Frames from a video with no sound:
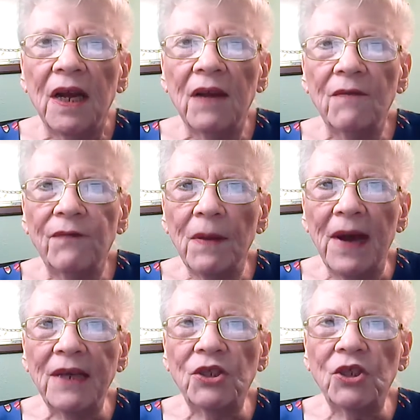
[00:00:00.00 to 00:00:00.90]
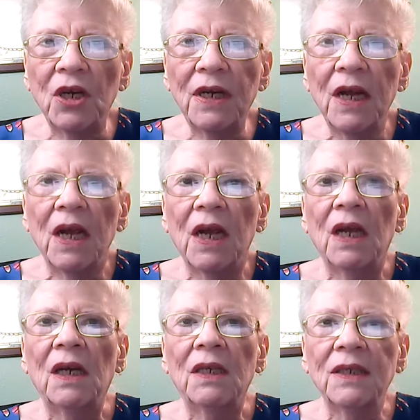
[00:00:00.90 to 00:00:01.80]

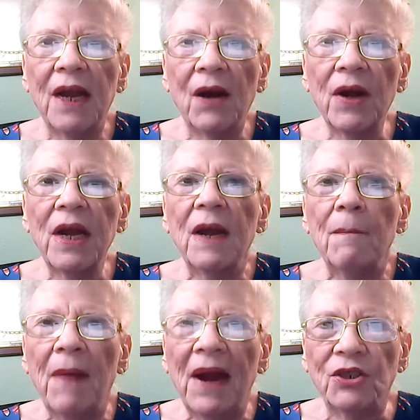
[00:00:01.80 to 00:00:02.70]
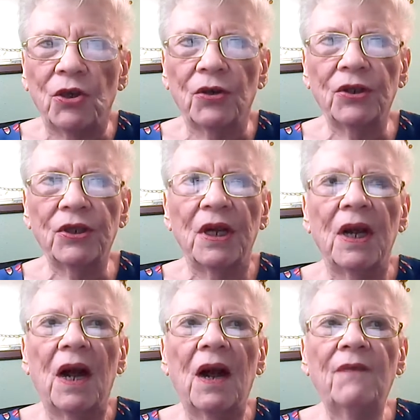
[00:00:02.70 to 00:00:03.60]
inflammationary measures
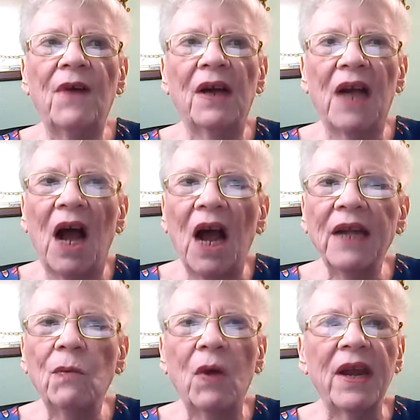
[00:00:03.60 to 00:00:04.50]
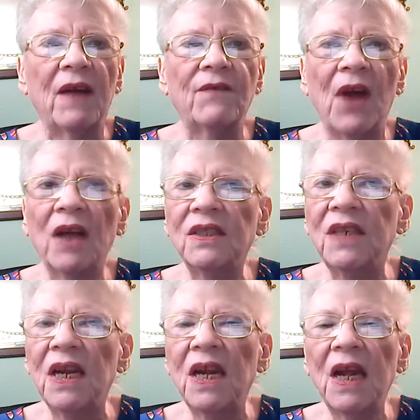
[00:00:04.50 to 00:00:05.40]
of a kind we have not
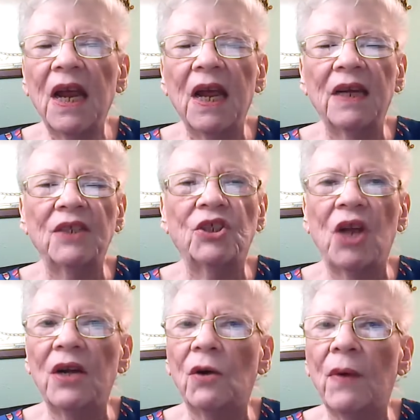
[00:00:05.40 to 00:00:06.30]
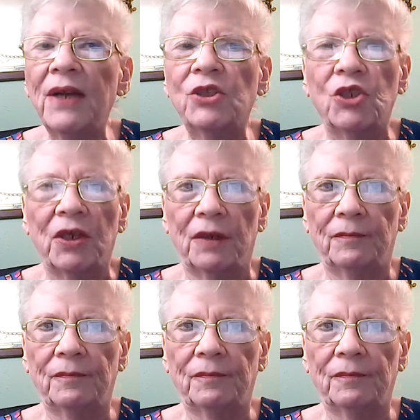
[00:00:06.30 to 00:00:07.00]
seen in a generation.